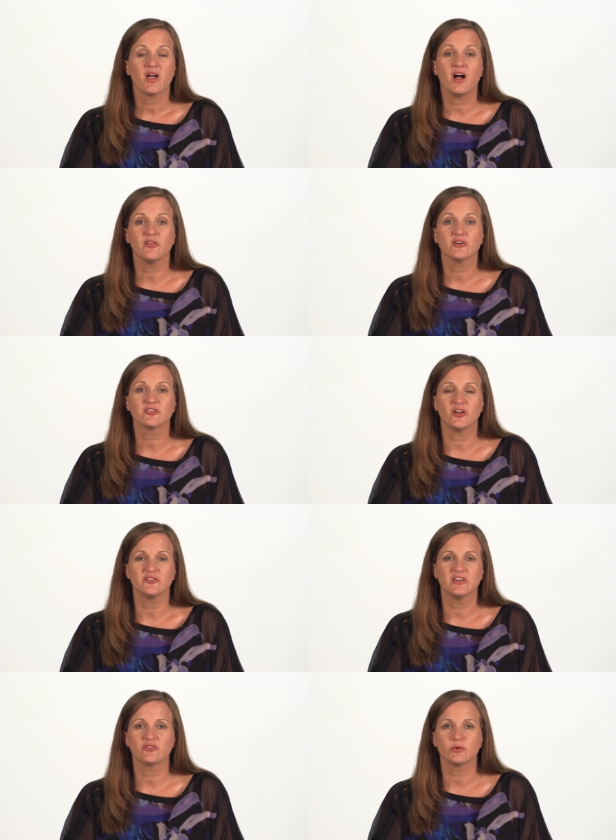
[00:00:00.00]
Other
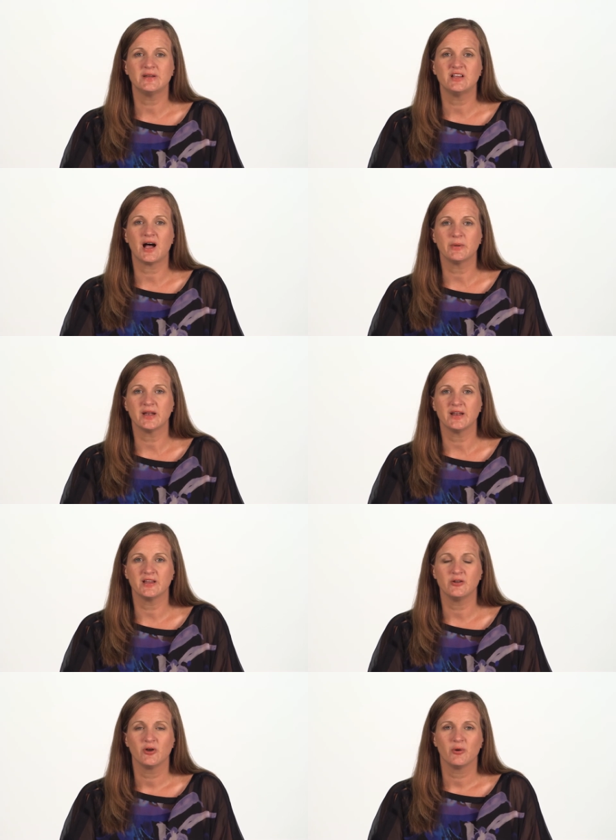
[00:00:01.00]
sultans would be
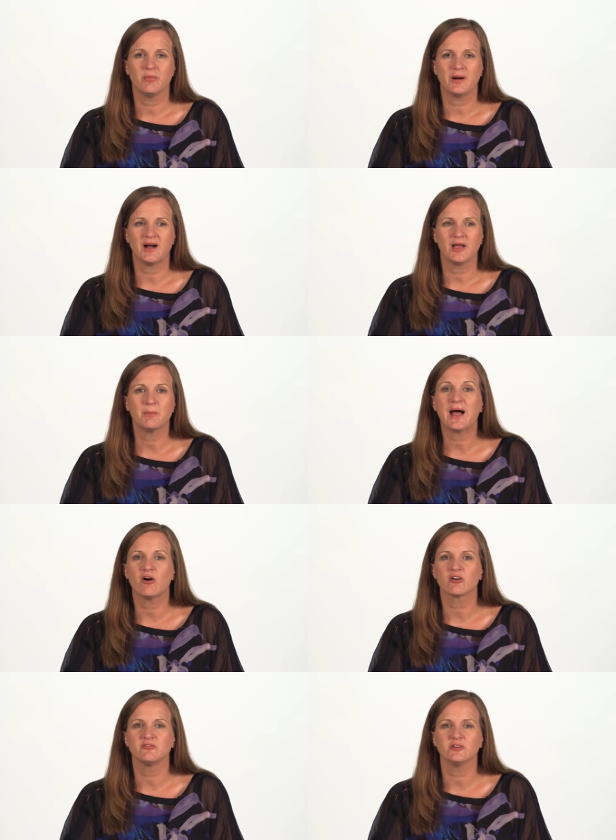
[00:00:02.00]
dominated by
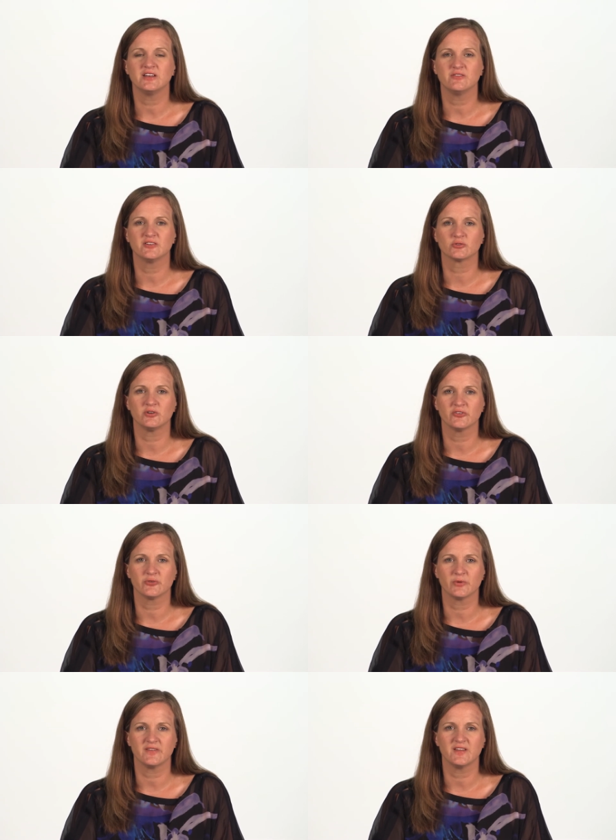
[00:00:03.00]
powerful
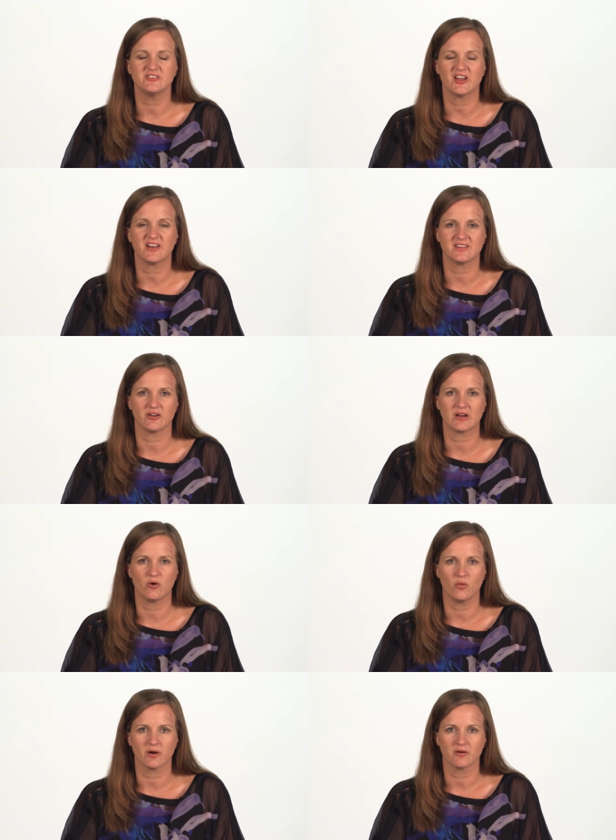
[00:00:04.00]
individuals within the Janissary
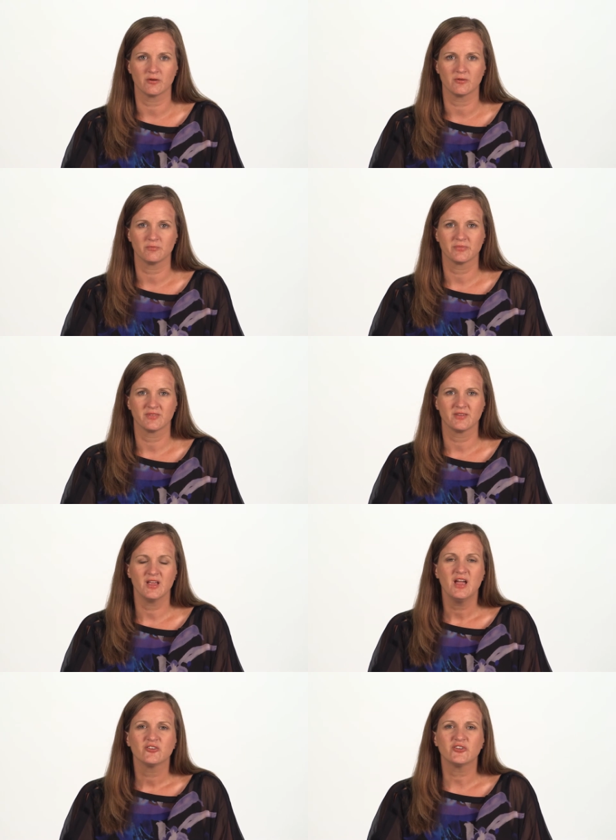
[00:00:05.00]
Corps.
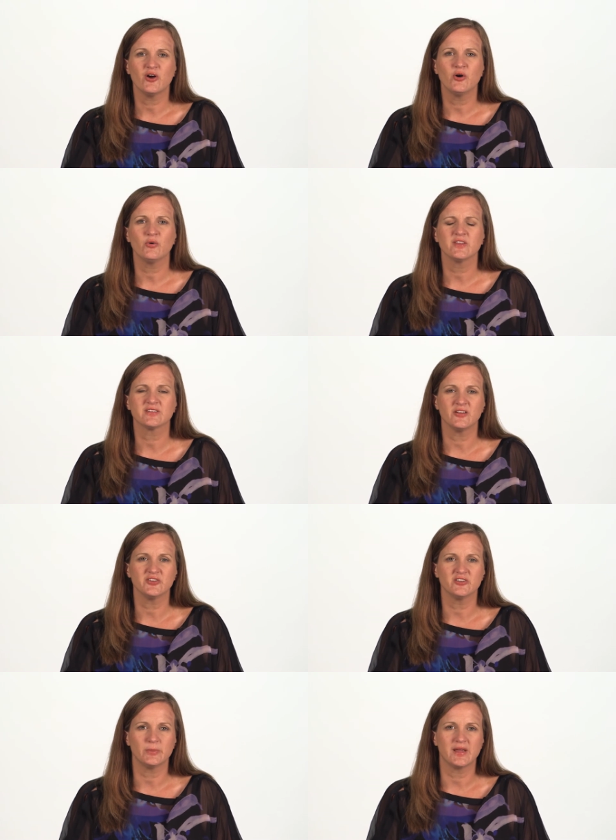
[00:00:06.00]
So the
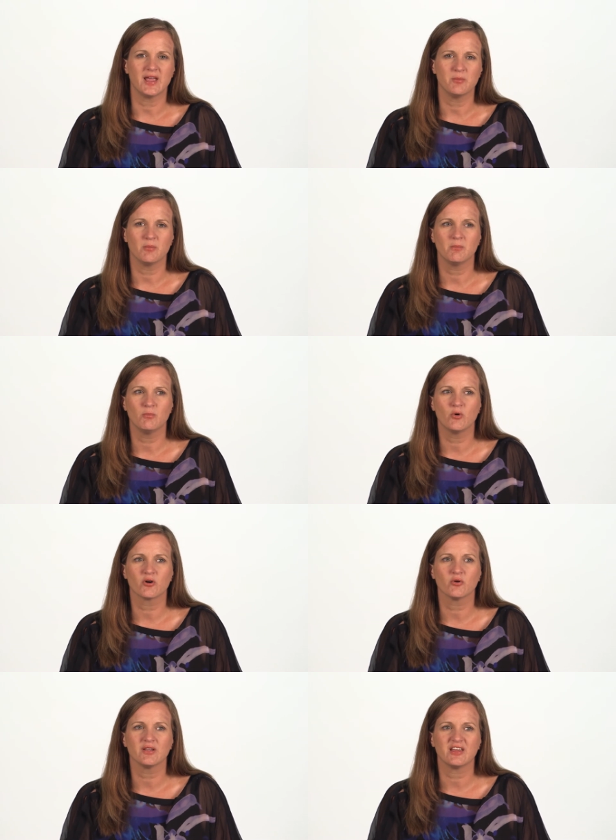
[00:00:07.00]
sultans became
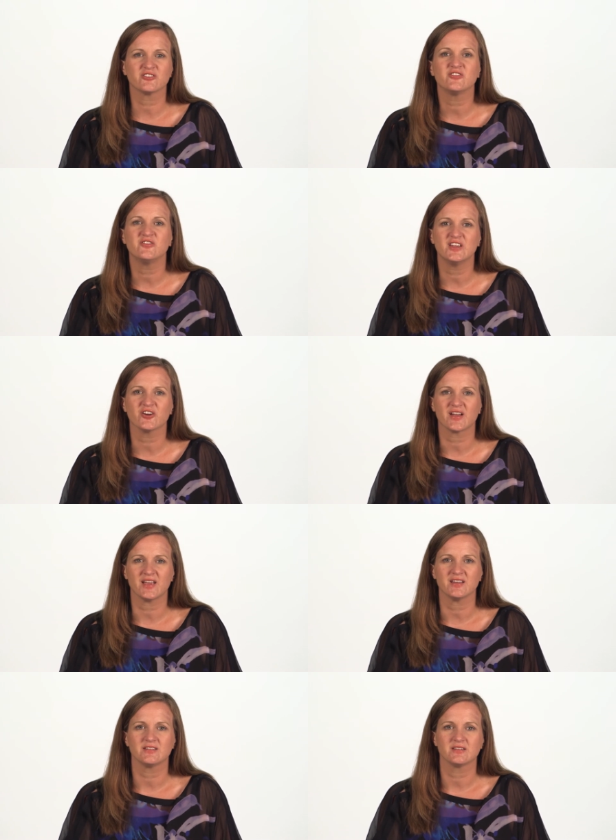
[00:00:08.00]
more or less
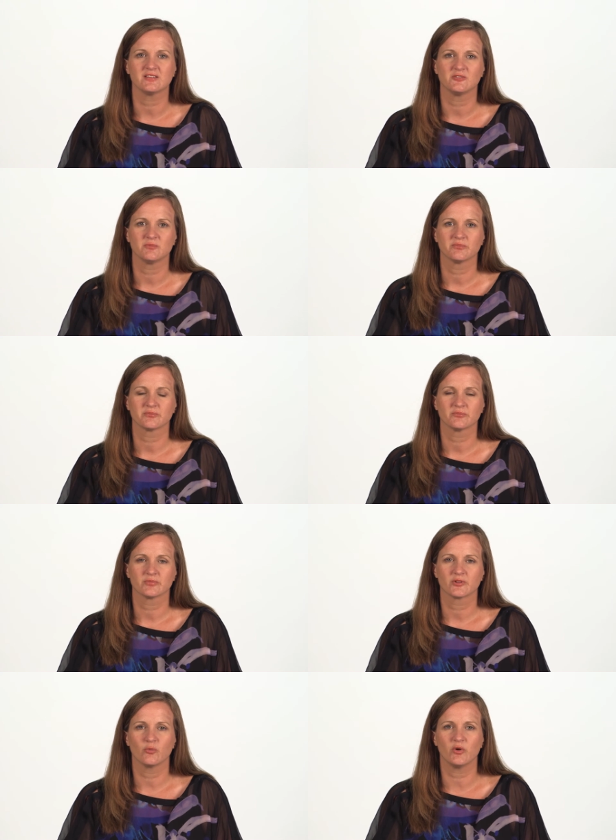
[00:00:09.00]
figureheads
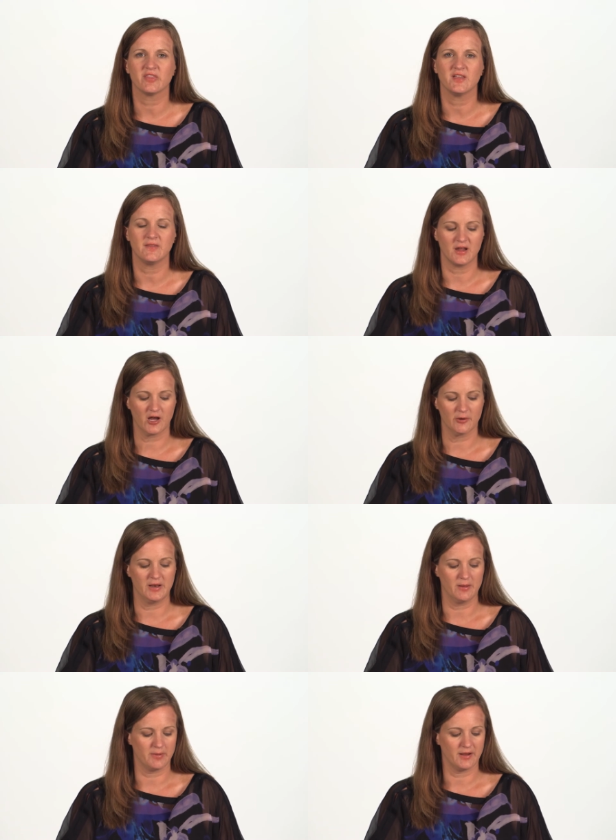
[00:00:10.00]
within the
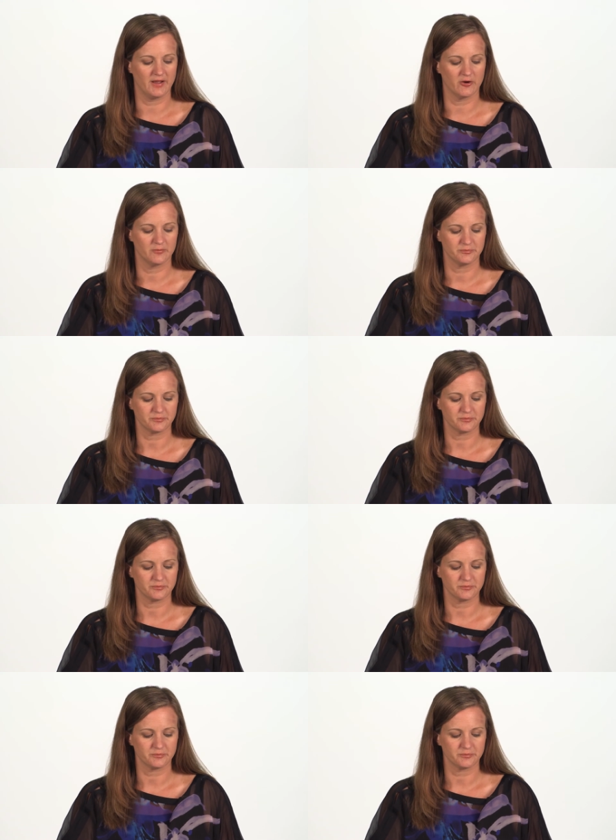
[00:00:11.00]
Ottoman Empire.